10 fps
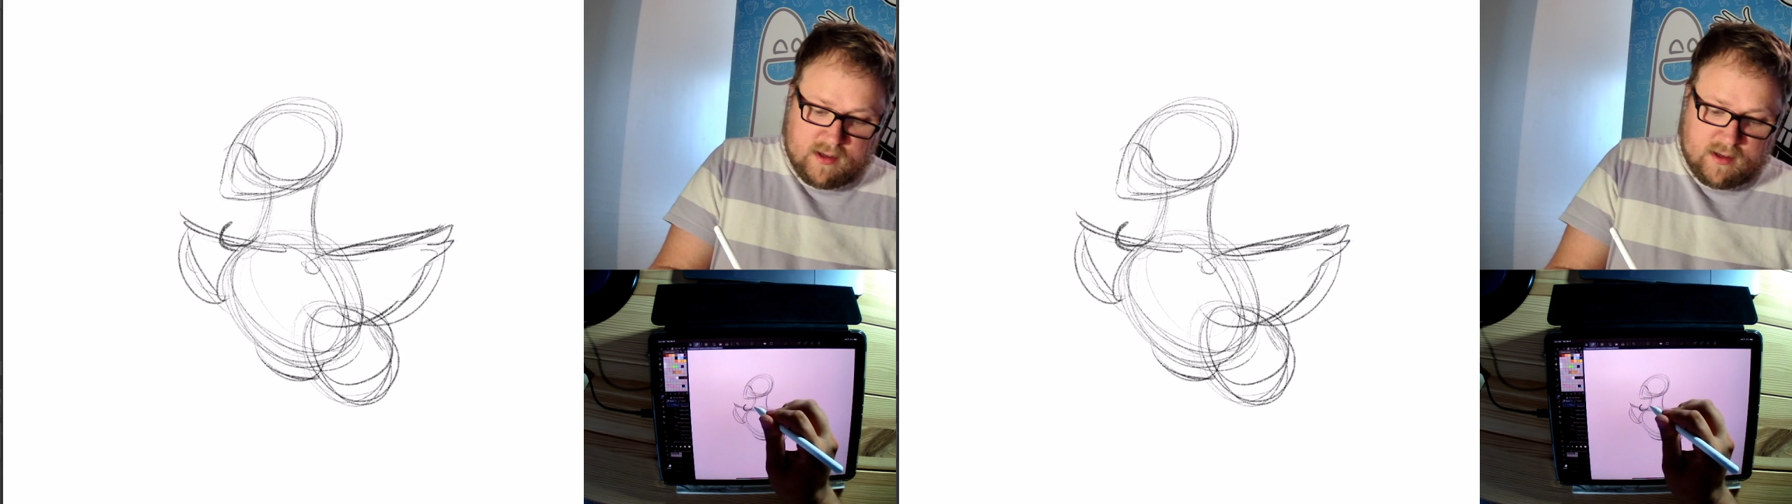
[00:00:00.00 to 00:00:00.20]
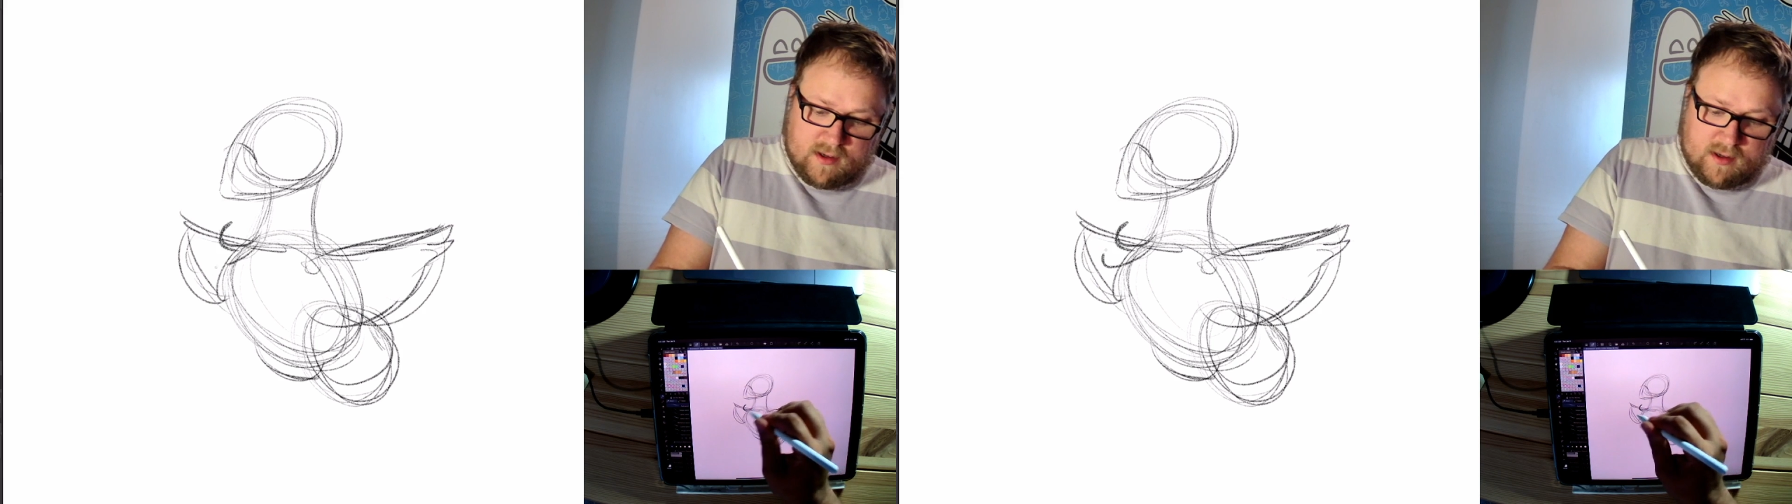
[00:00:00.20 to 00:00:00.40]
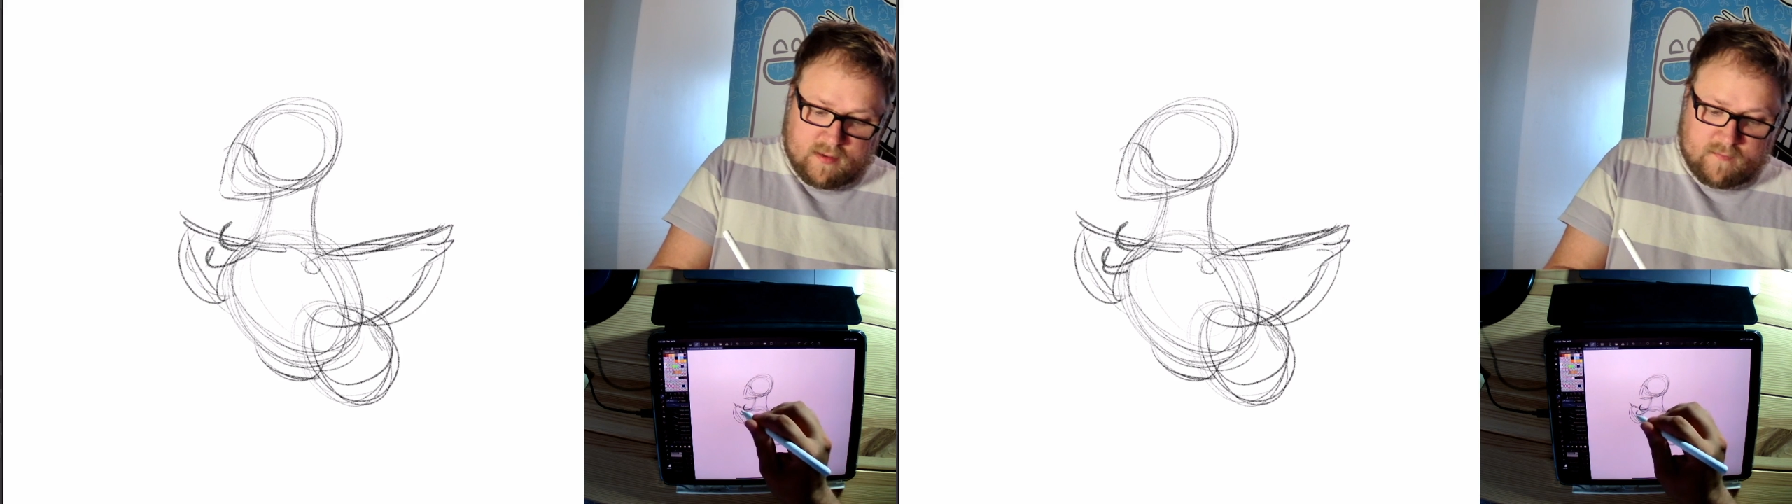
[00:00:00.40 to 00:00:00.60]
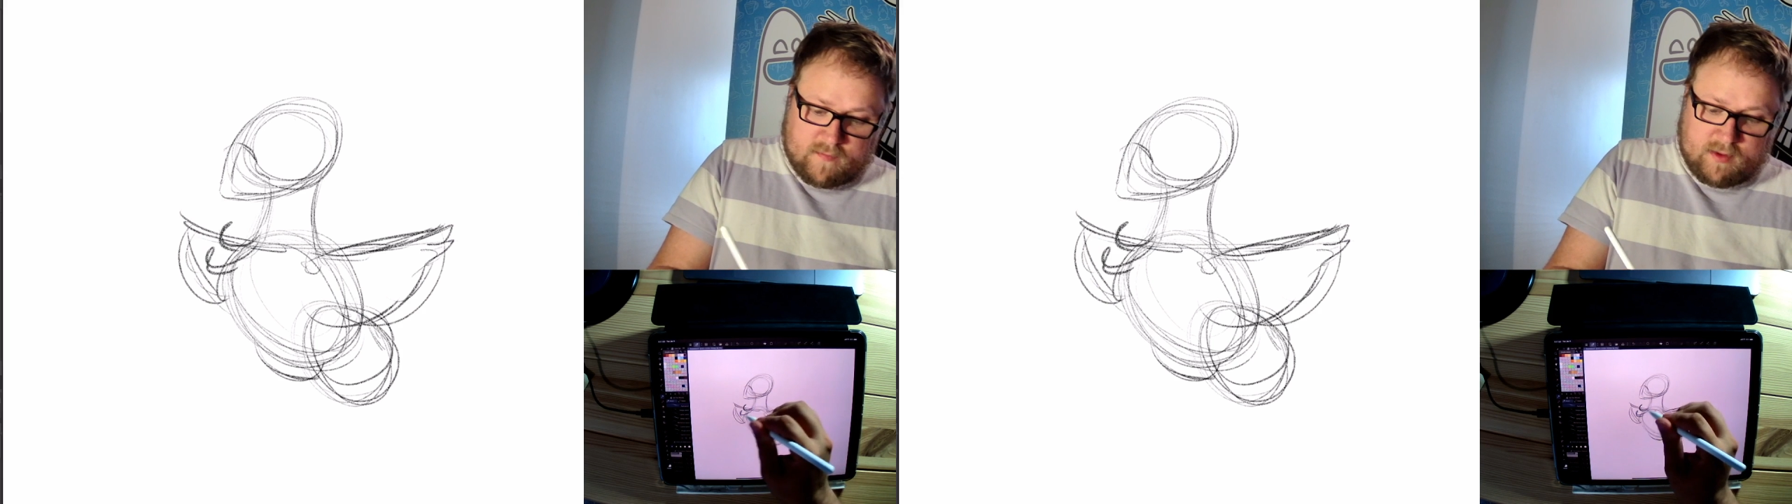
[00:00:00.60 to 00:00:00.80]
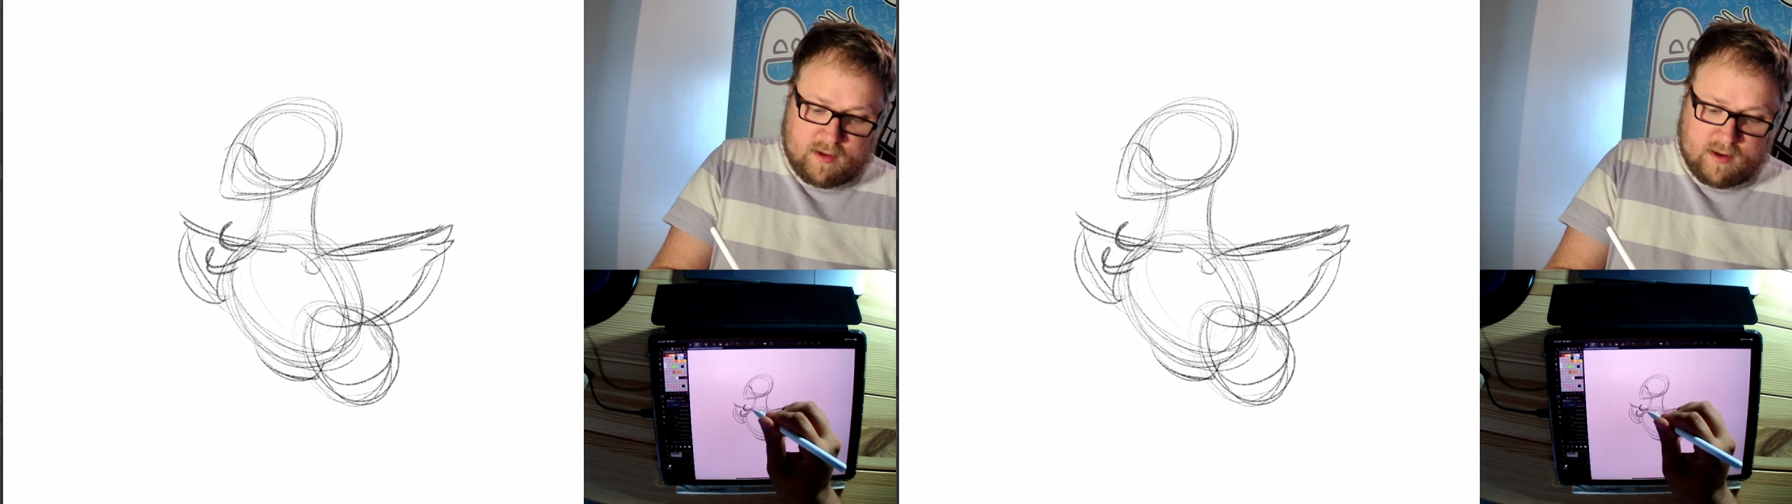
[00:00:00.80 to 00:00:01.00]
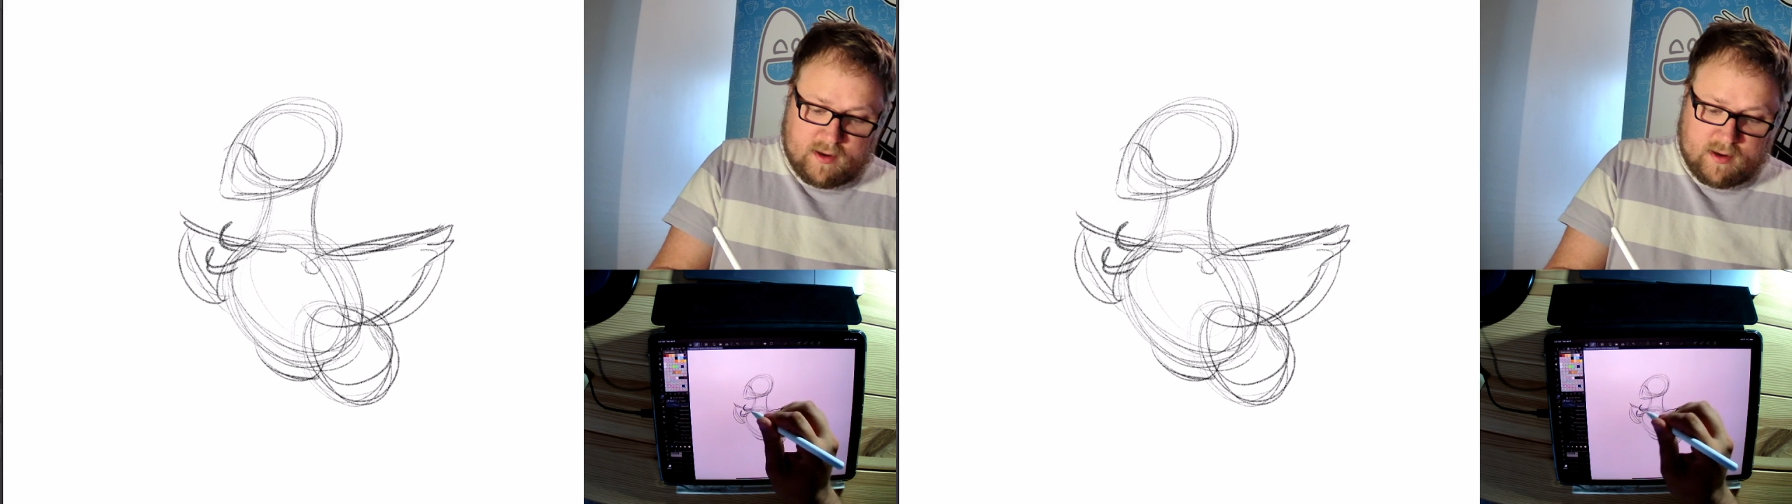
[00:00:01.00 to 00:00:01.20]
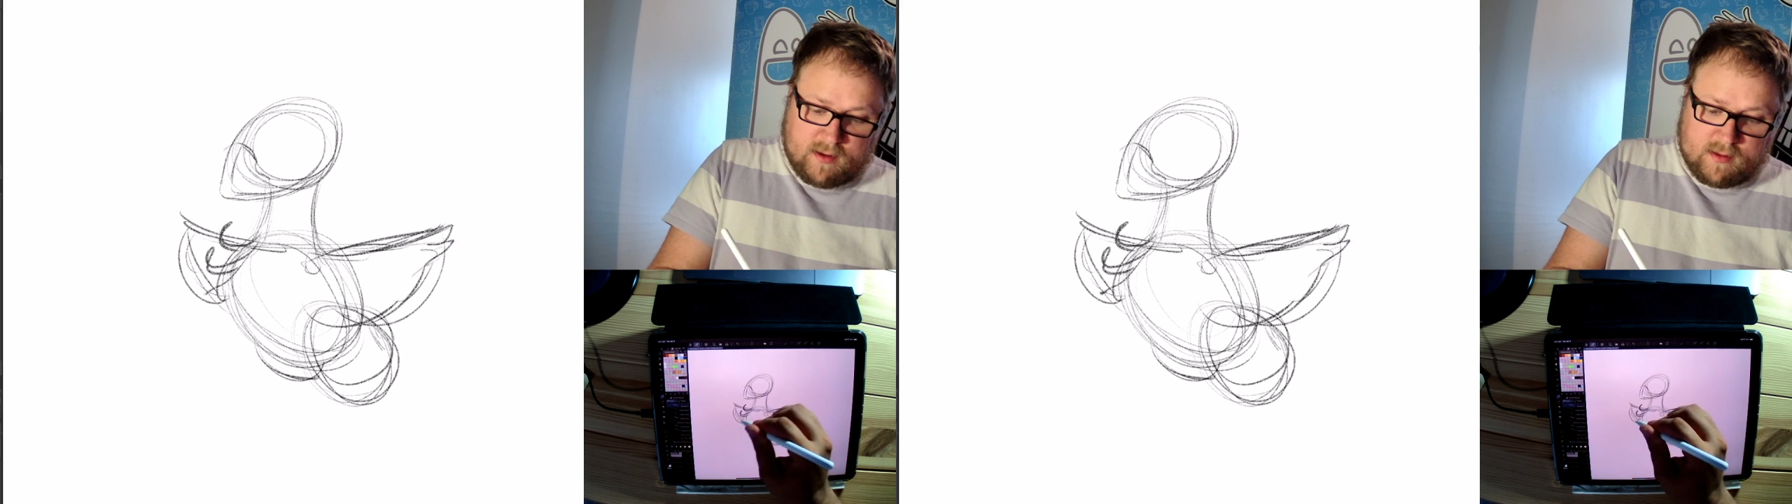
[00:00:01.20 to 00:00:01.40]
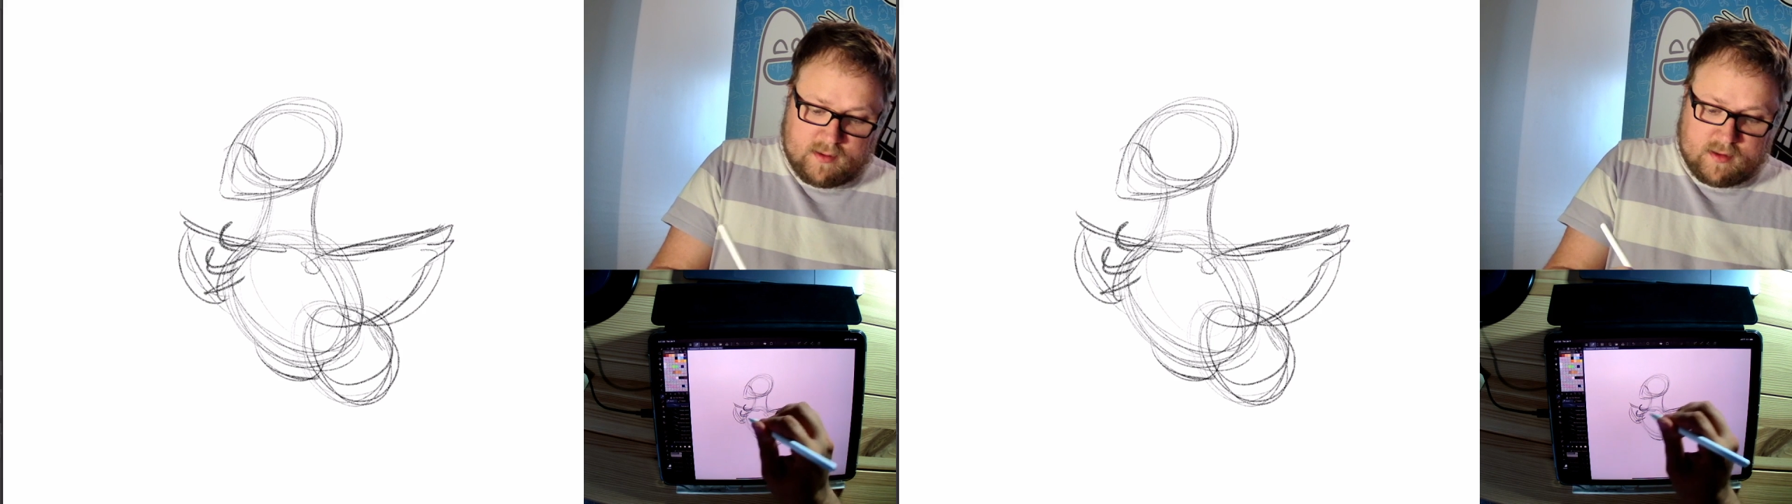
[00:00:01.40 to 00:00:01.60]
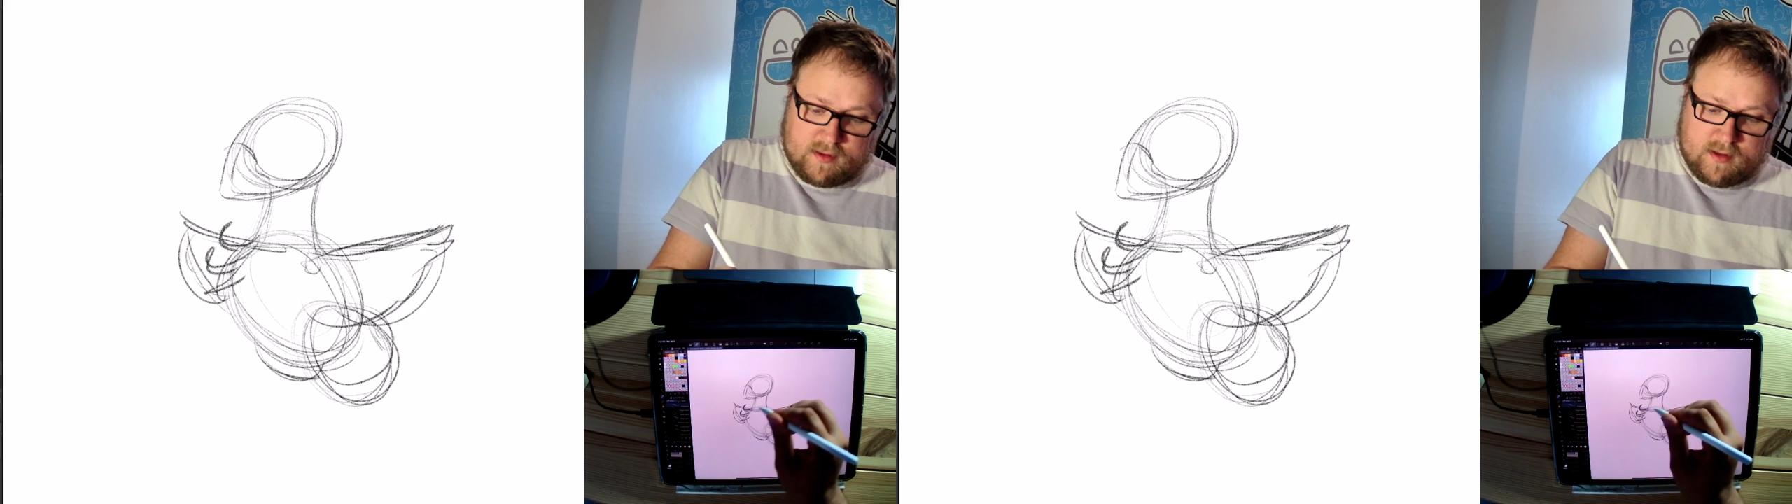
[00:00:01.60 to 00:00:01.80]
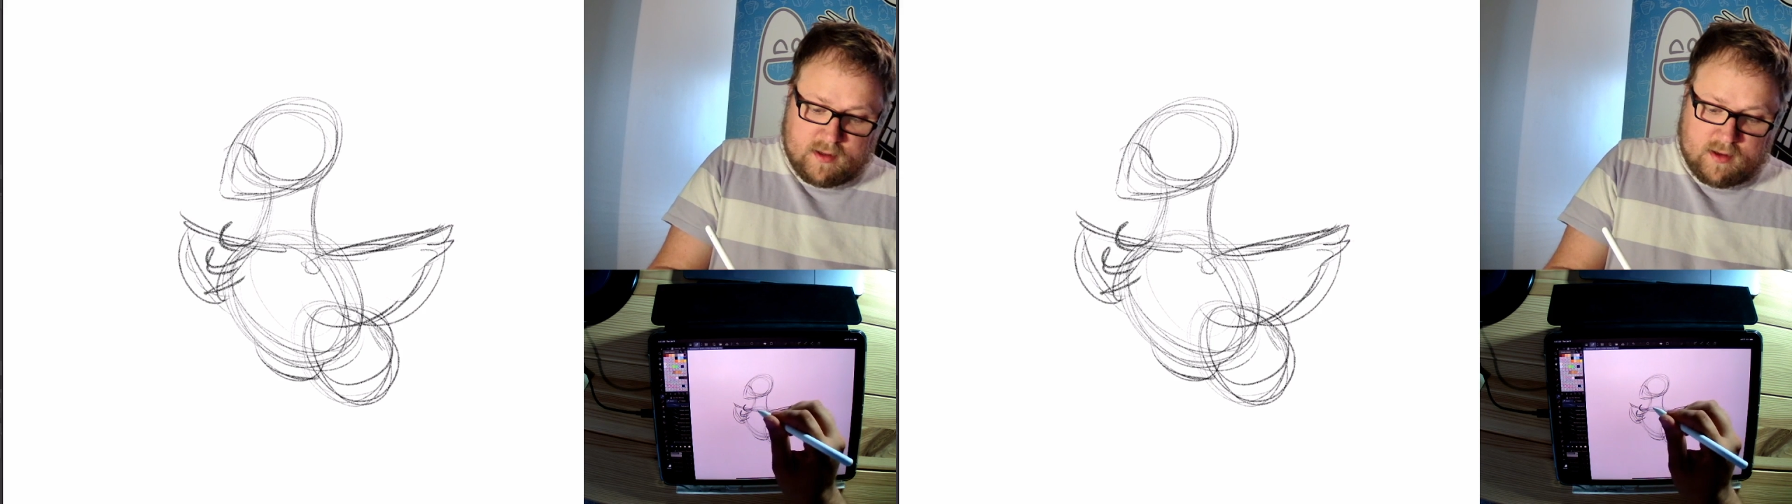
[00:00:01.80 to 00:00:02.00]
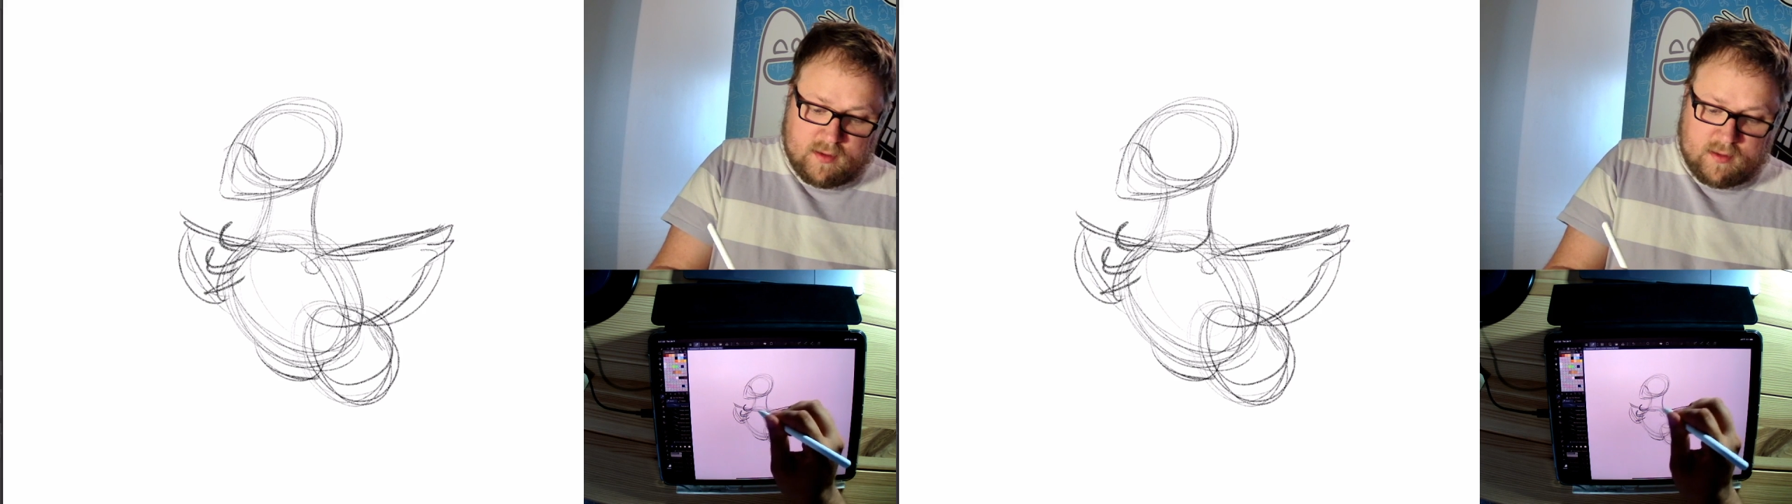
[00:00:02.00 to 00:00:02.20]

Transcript: kind of from here, you do